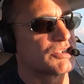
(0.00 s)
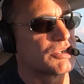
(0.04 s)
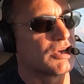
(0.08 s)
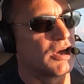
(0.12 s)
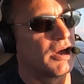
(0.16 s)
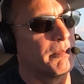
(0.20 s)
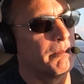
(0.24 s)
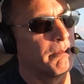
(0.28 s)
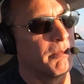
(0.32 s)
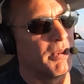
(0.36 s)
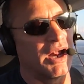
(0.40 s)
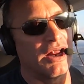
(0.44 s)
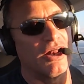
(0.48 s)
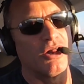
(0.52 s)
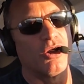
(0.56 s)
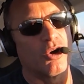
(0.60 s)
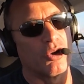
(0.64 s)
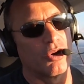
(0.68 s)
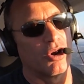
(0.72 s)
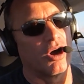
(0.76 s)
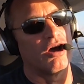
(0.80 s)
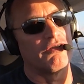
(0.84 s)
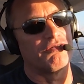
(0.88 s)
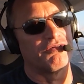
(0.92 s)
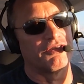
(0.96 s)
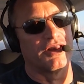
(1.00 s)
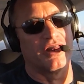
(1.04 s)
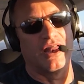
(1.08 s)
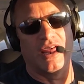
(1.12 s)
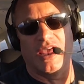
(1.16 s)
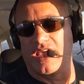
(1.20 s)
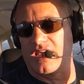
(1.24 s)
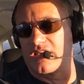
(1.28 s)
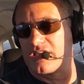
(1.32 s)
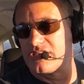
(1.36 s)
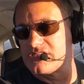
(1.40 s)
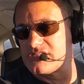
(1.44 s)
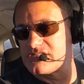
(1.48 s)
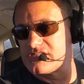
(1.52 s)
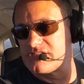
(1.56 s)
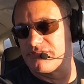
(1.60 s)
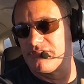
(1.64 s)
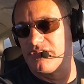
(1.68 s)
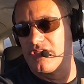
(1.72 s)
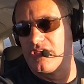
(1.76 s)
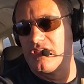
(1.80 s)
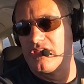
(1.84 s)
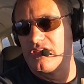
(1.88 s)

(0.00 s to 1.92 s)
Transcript: so I might hold off on that because